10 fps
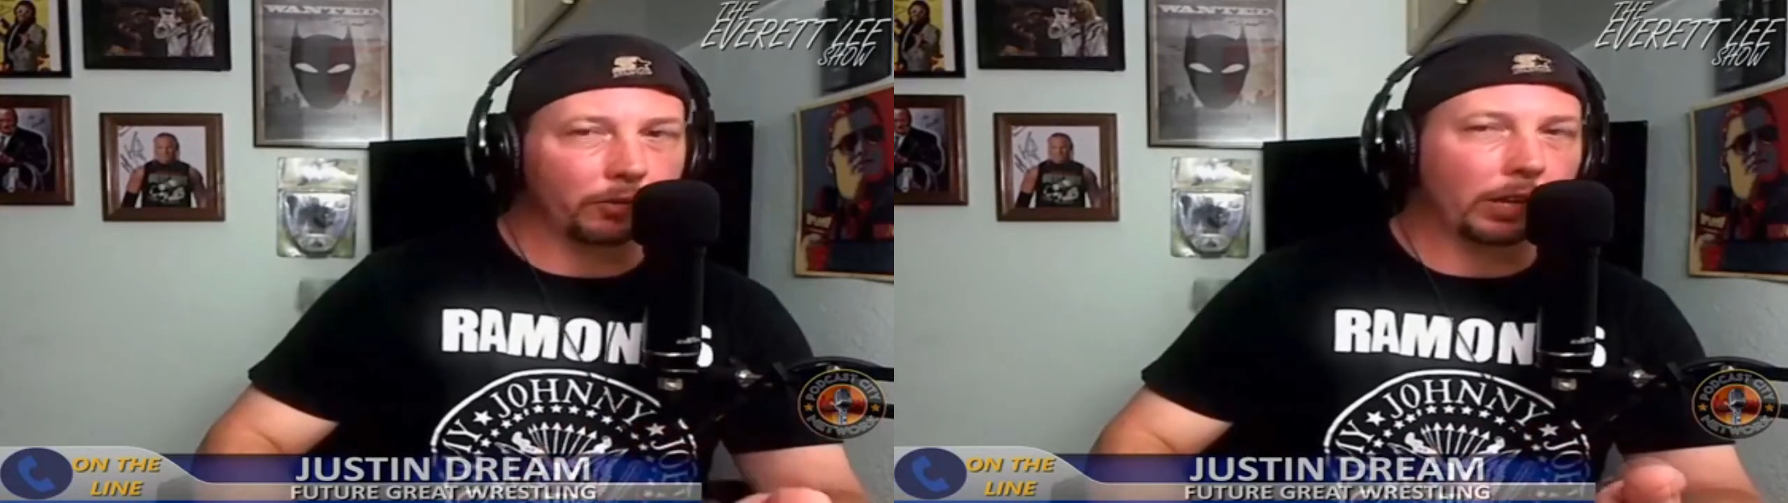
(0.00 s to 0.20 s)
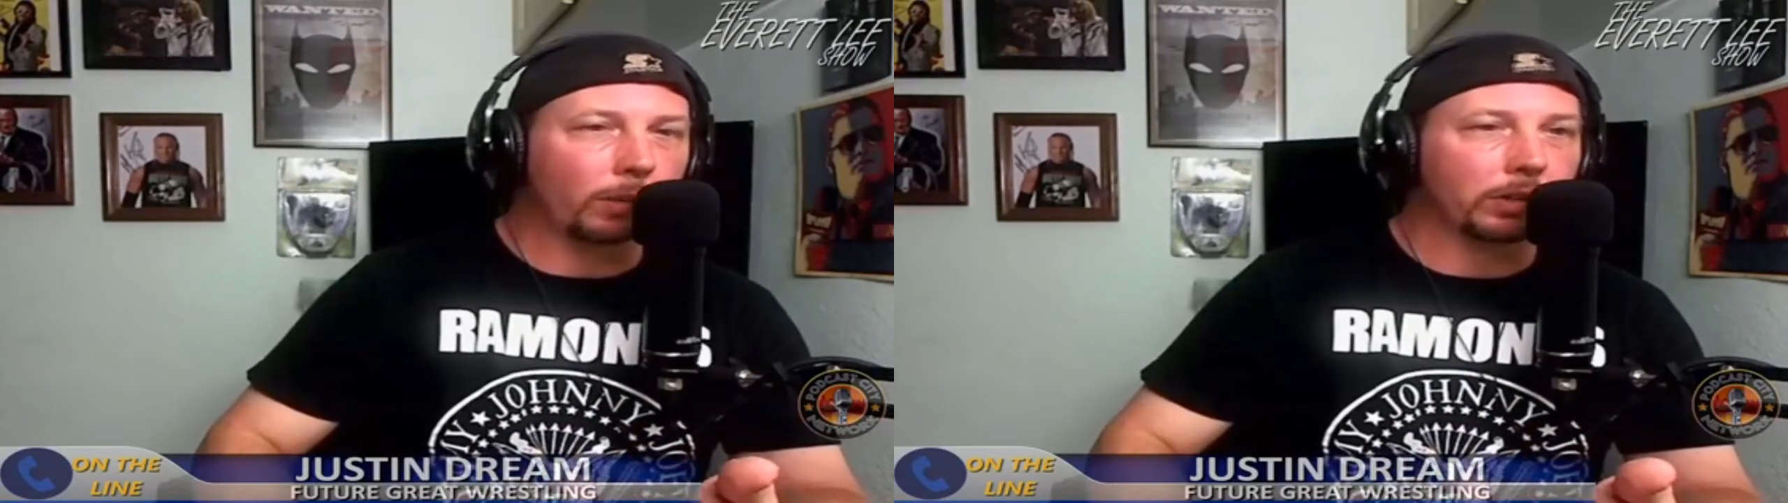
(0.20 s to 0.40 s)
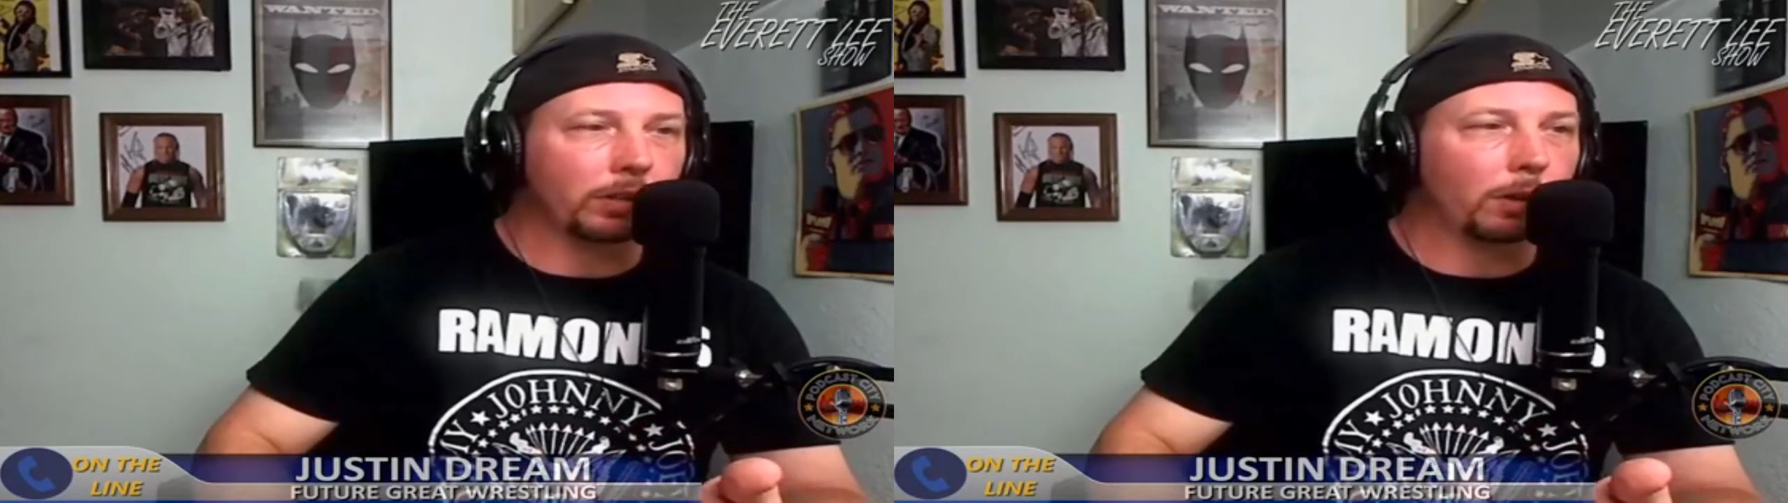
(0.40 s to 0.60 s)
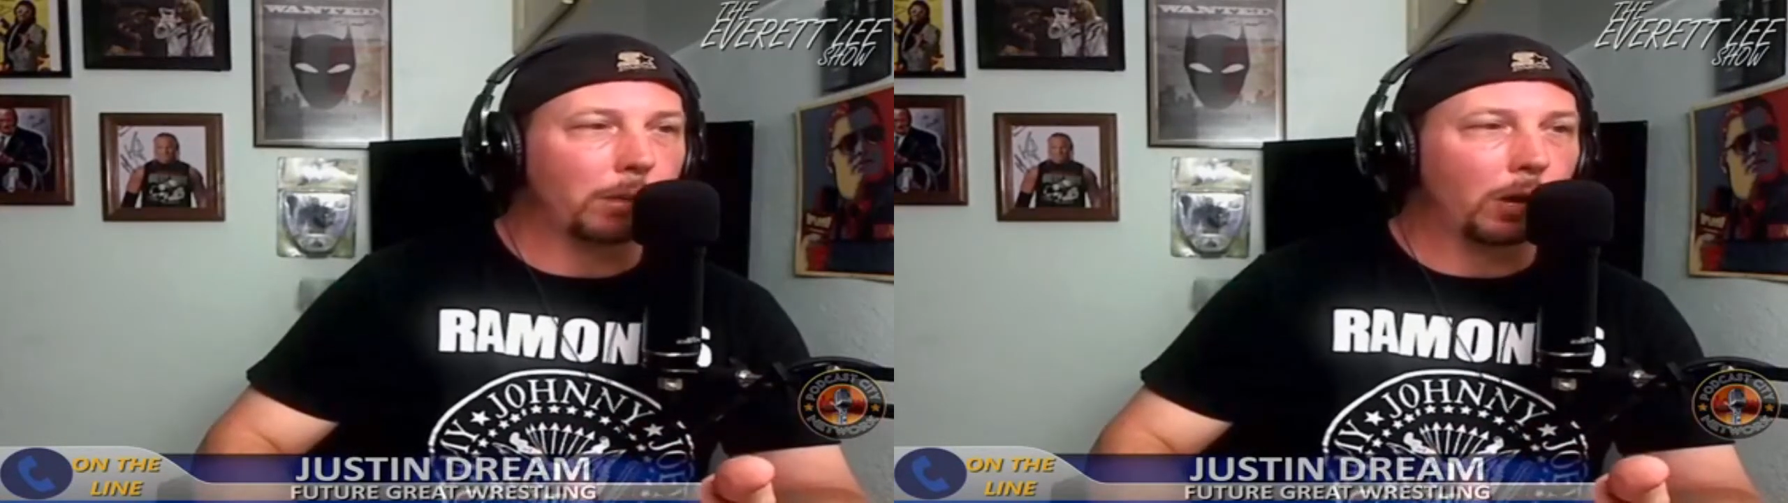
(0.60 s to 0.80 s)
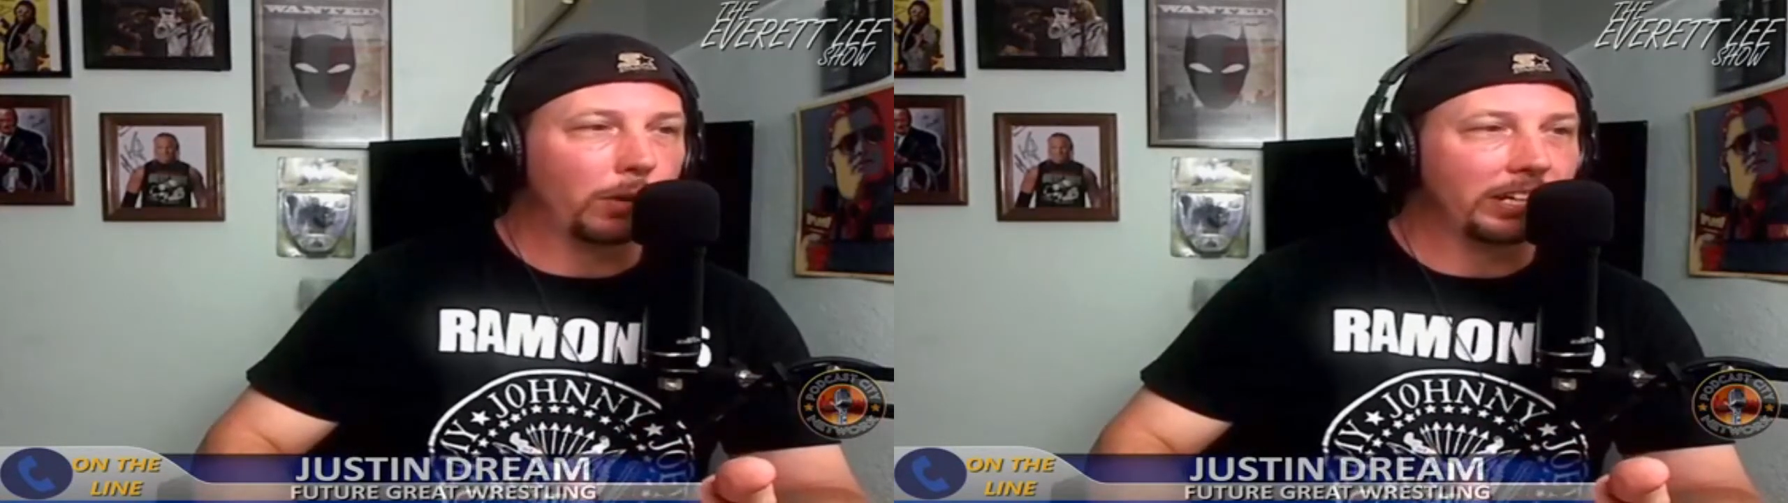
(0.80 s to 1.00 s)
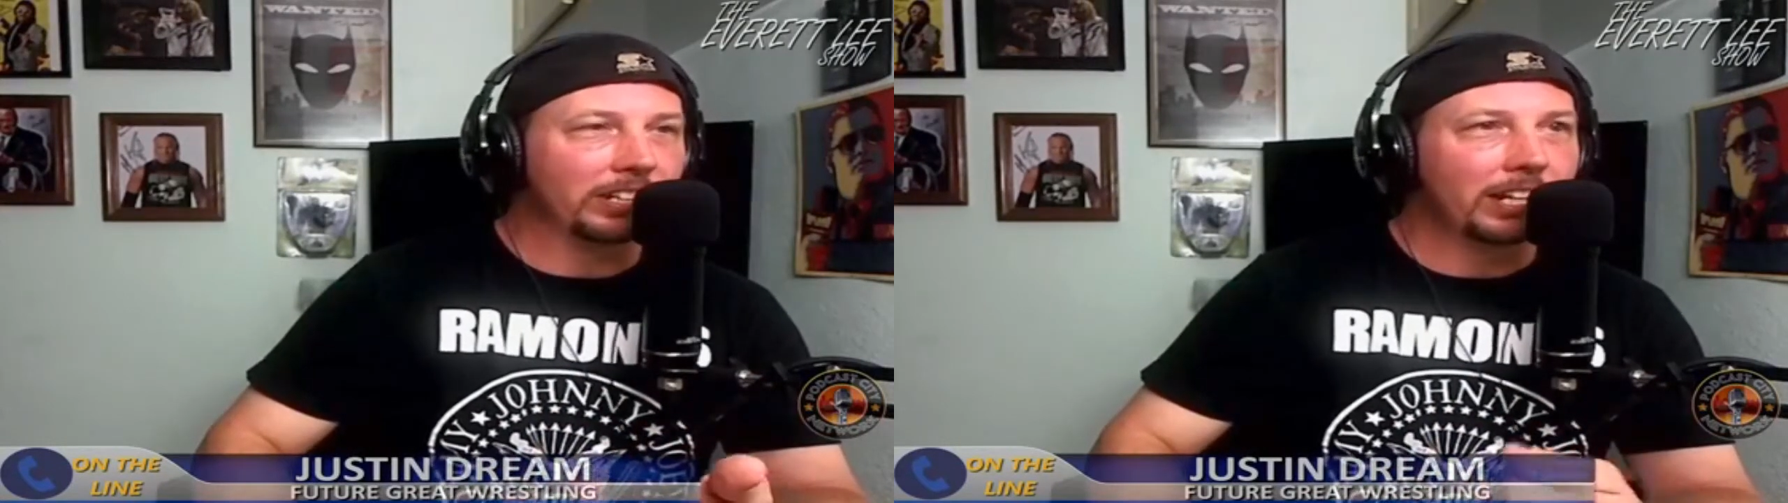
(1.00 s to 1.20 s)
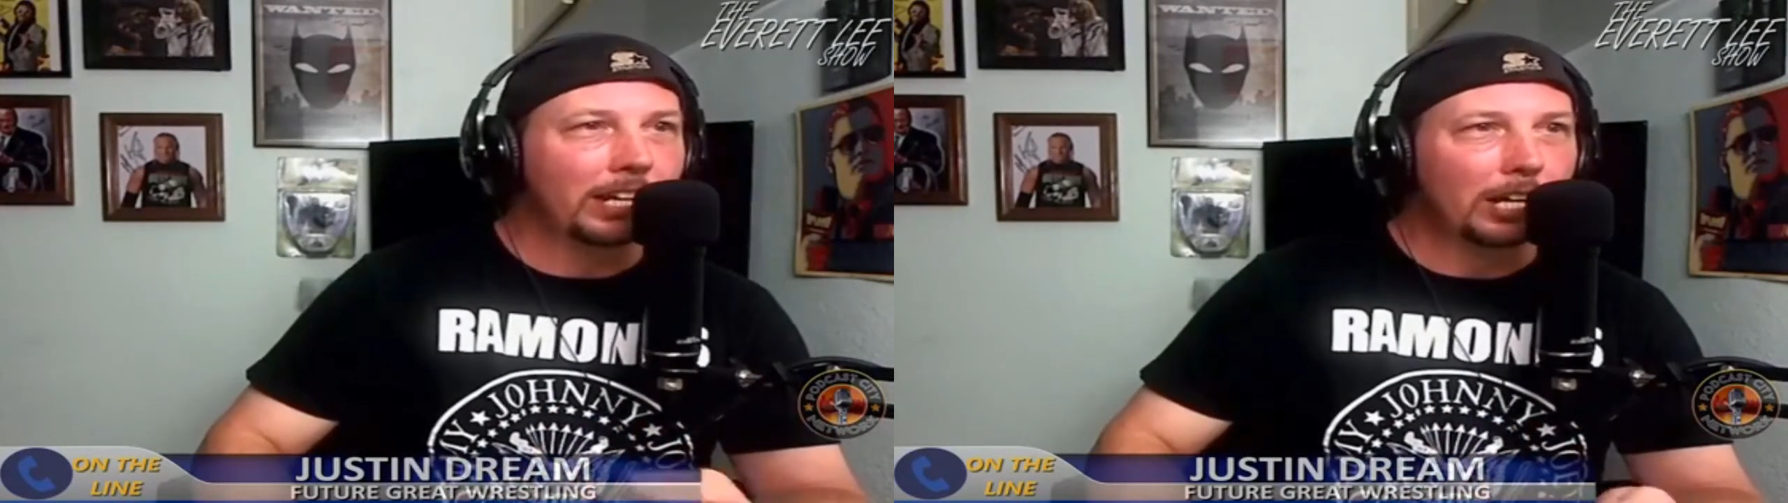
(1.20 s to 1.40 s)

ring with an opponent.